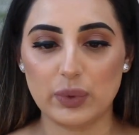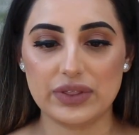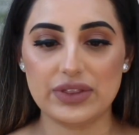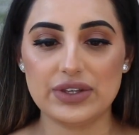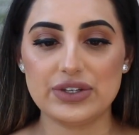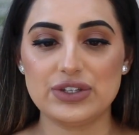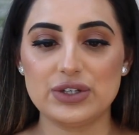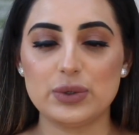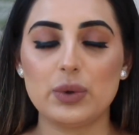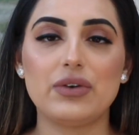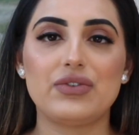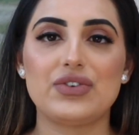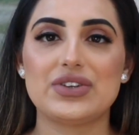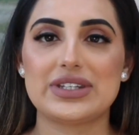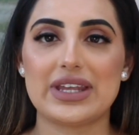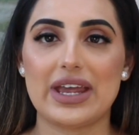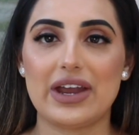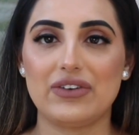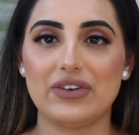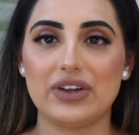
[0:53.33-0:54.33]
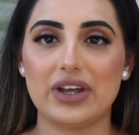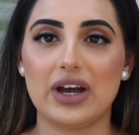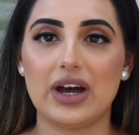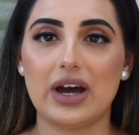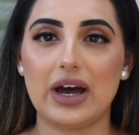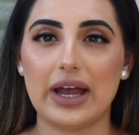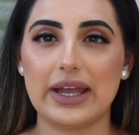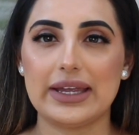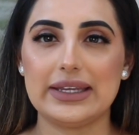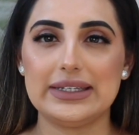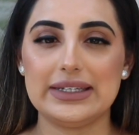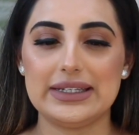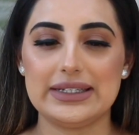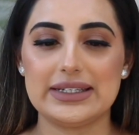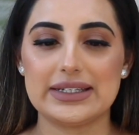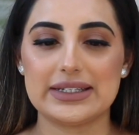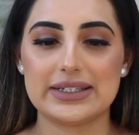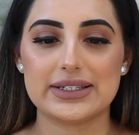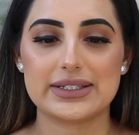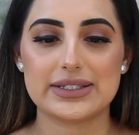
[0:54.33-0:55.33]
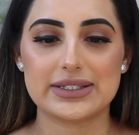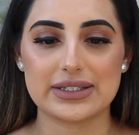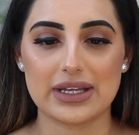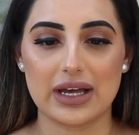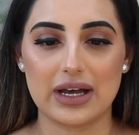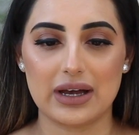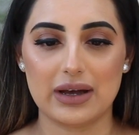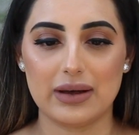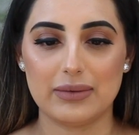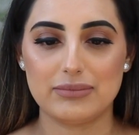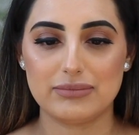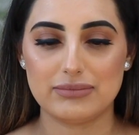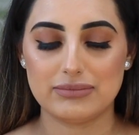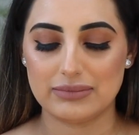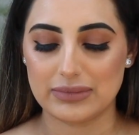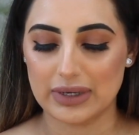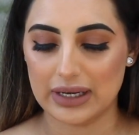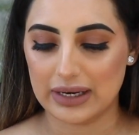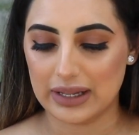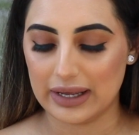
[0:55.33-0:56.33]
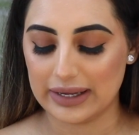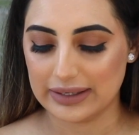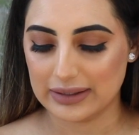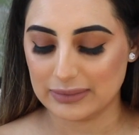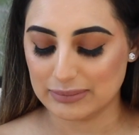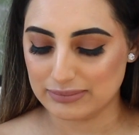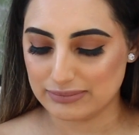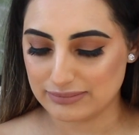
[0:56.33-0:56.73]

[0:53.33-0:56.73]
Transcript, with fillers: With this new office area, I needed some like,